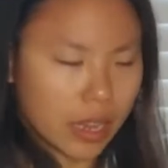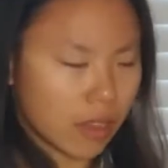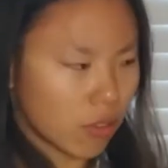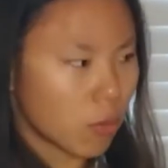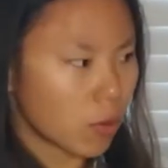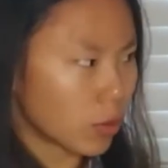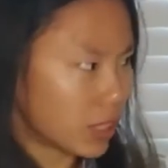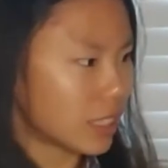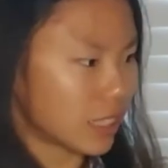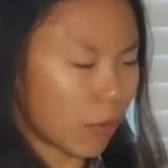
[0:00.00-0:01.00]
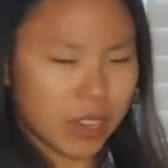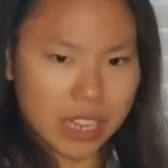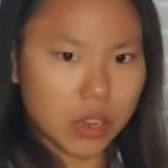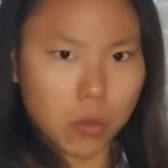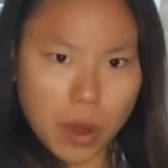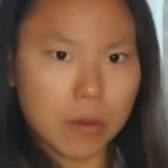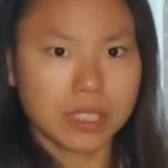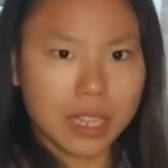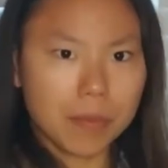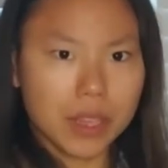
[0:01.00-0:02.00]
Even when we see someone getting away
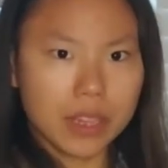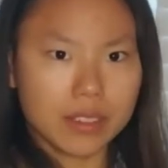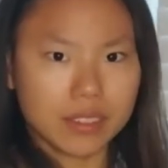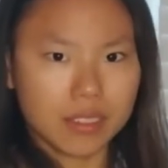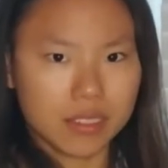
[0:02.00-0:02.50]
with something,